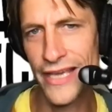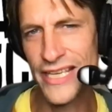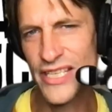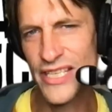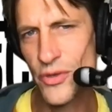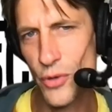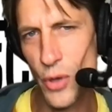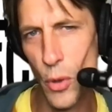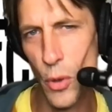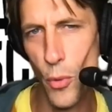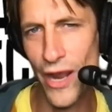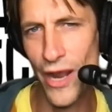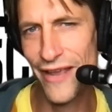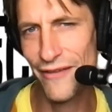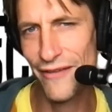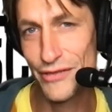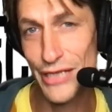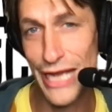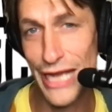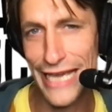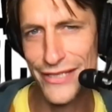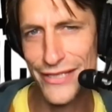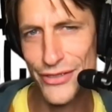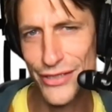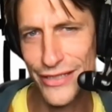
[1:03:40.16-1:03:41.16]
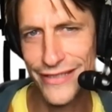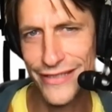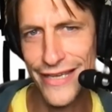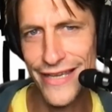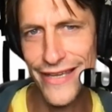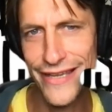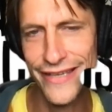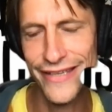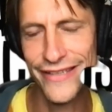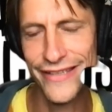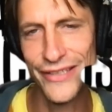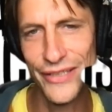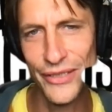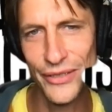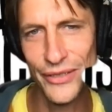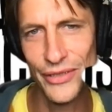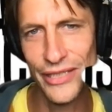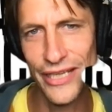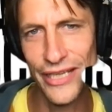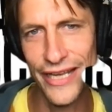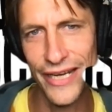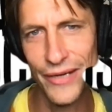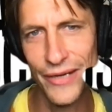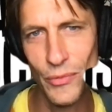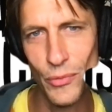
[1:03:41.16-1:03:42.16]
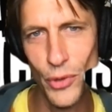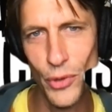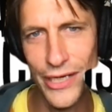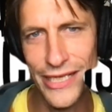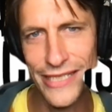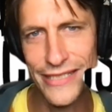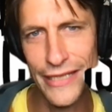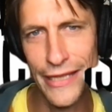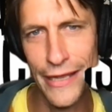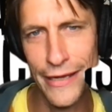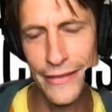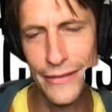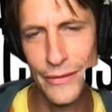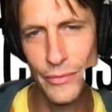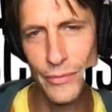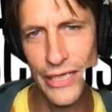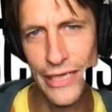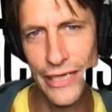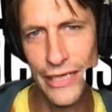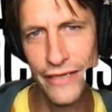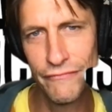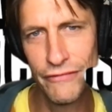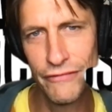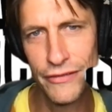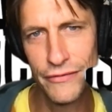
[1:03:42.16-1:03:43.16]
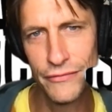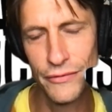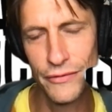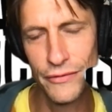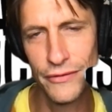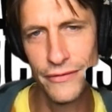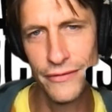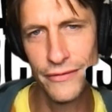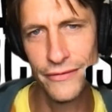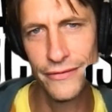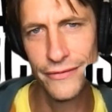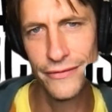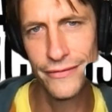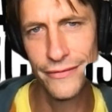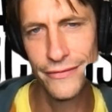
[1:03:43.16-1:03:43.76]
there a way of testing that? Like what it's like to be a liver, or?